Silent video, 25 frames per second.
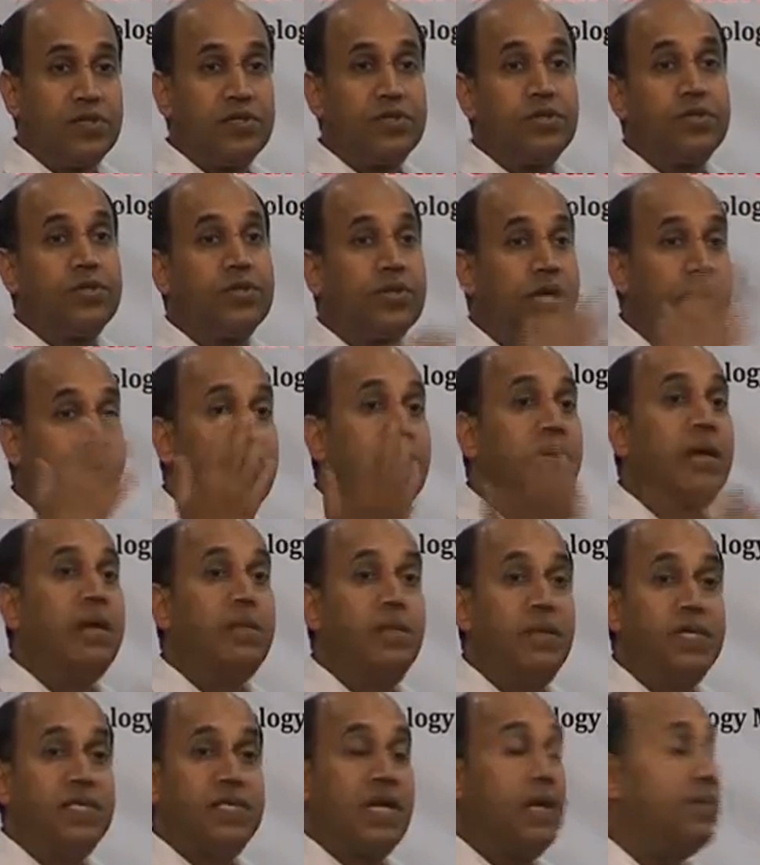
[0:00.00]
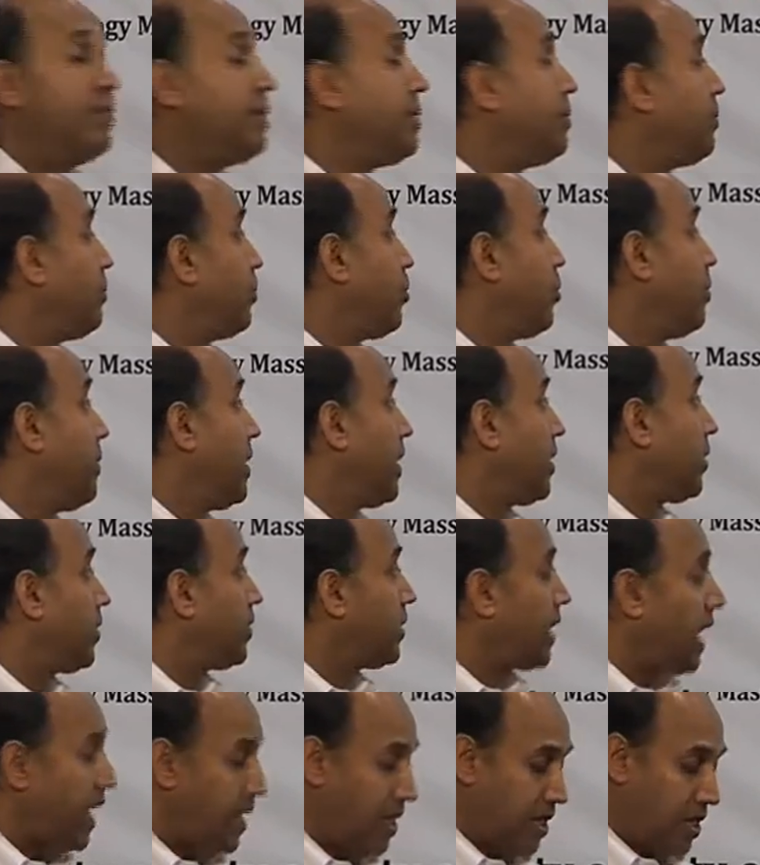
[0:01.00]
So, there may be some improvement
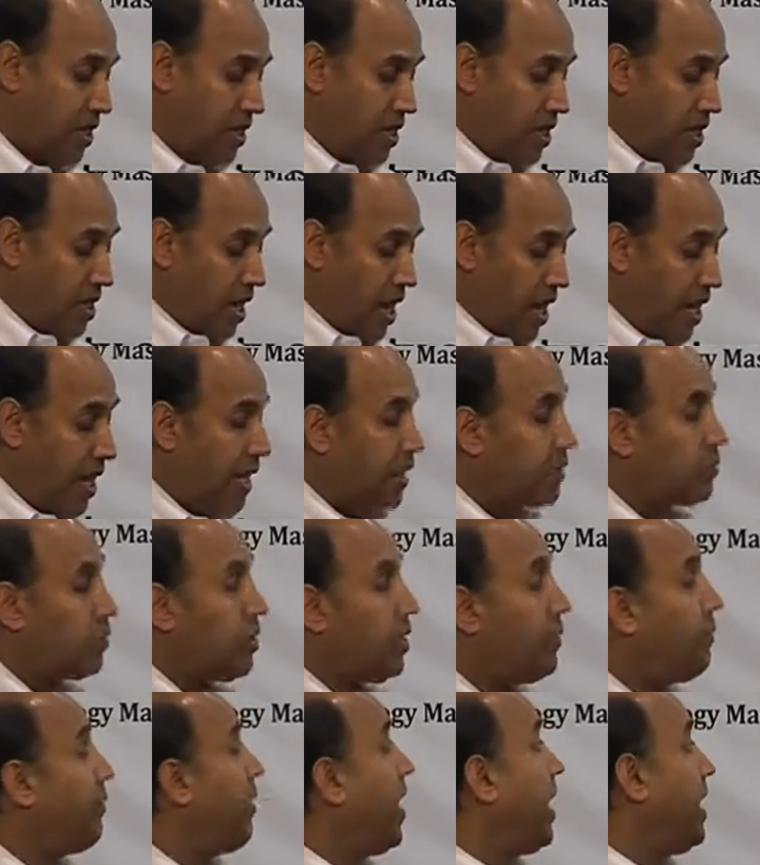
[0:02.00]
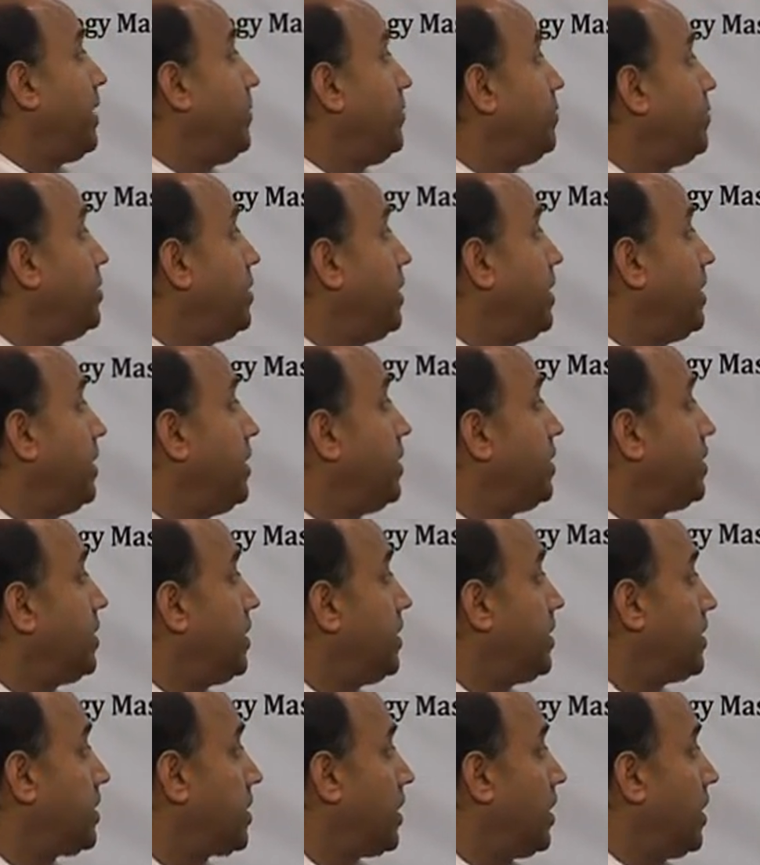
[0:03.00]
on that and actually 5G
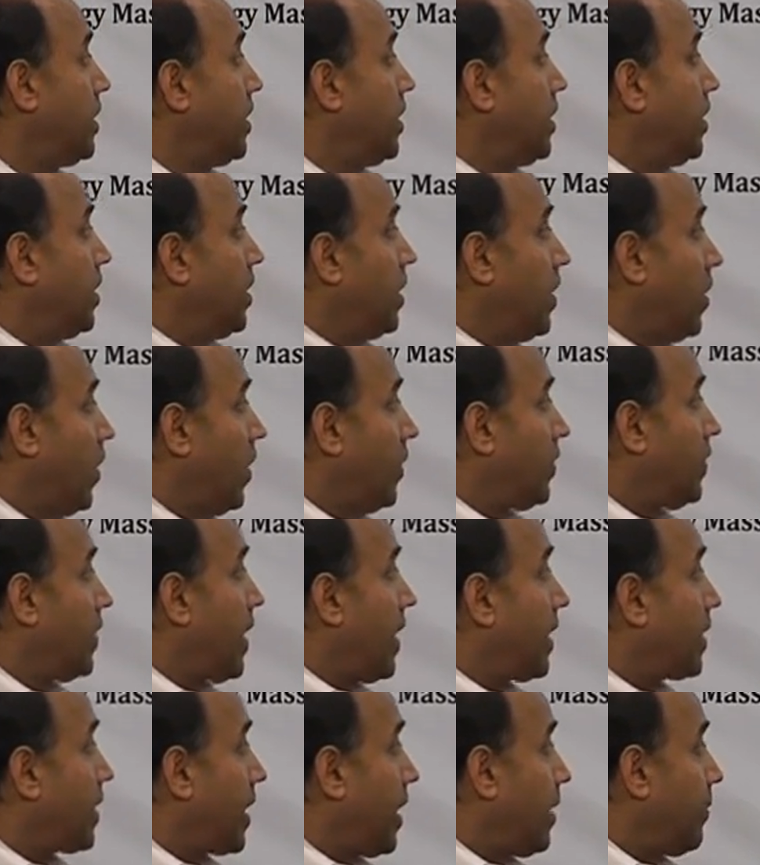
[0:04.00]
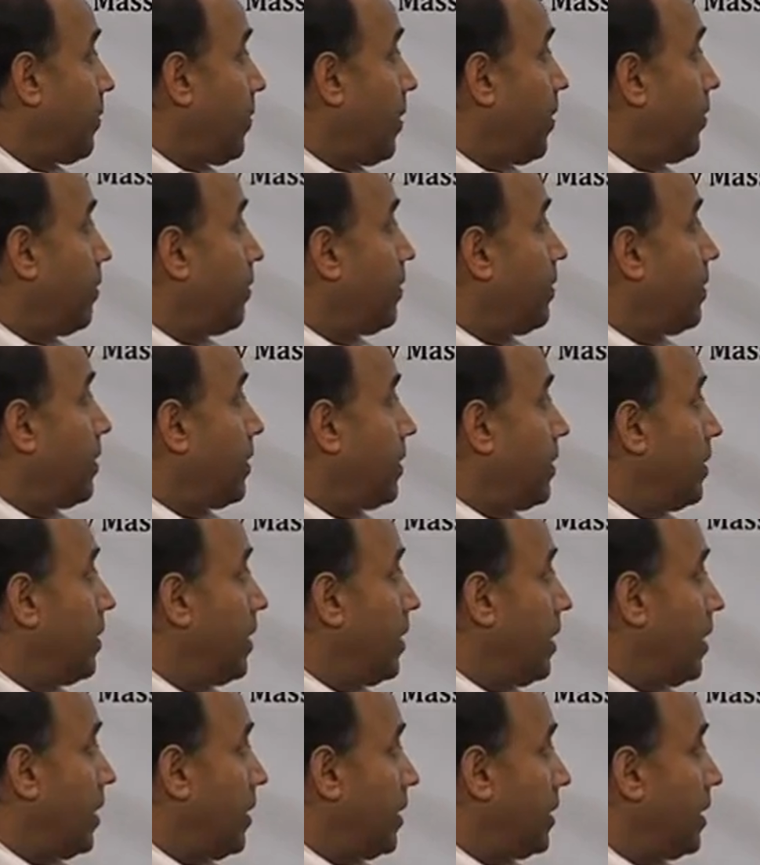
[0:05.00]
insists on that type of
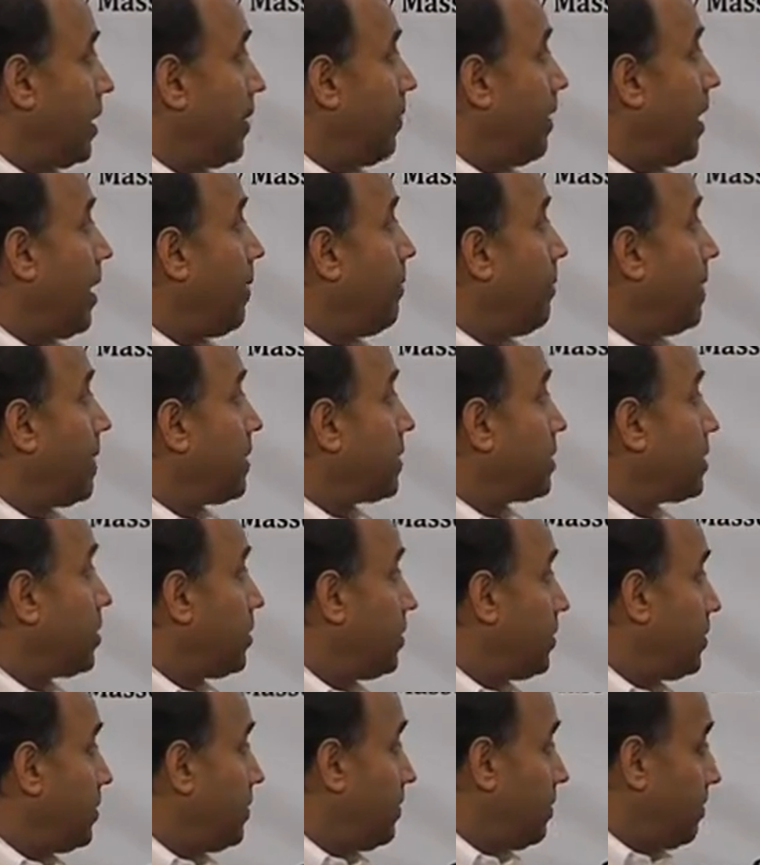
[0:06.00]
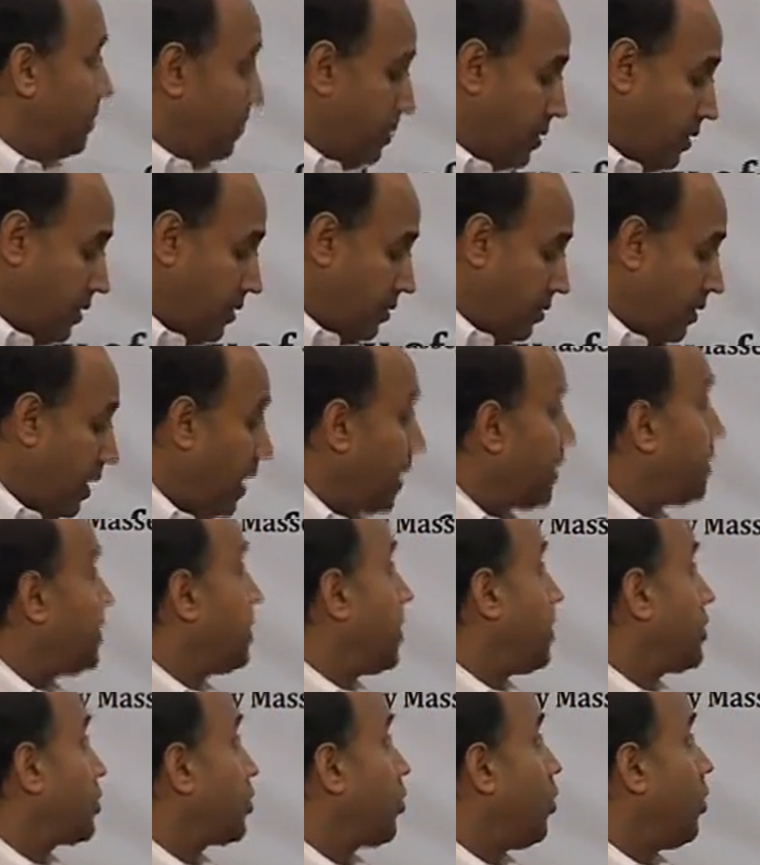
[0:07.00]
uh, development. So, there is
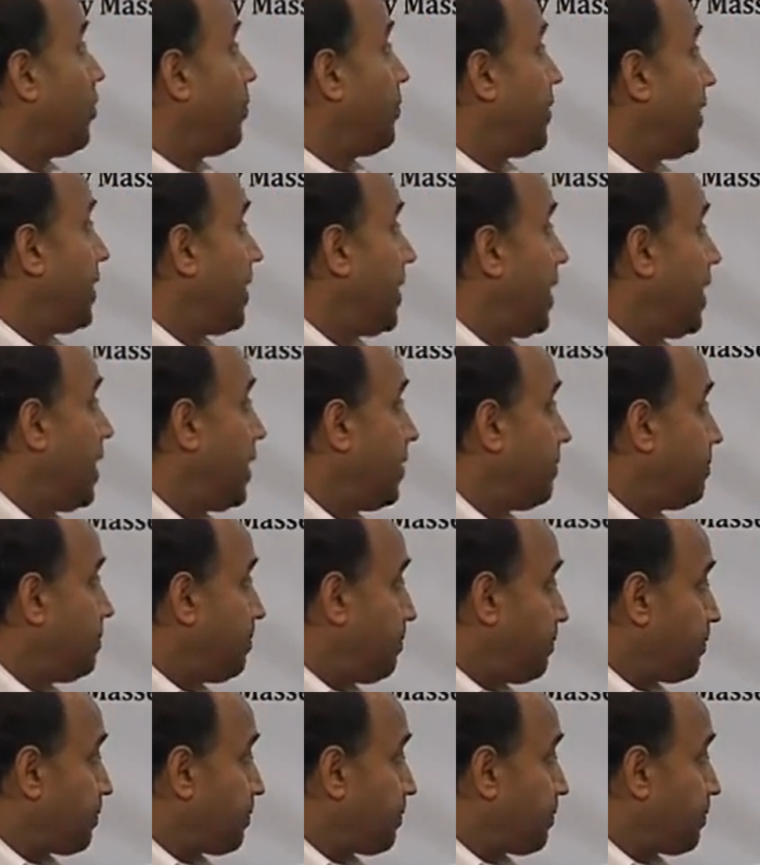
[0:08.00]
a scope here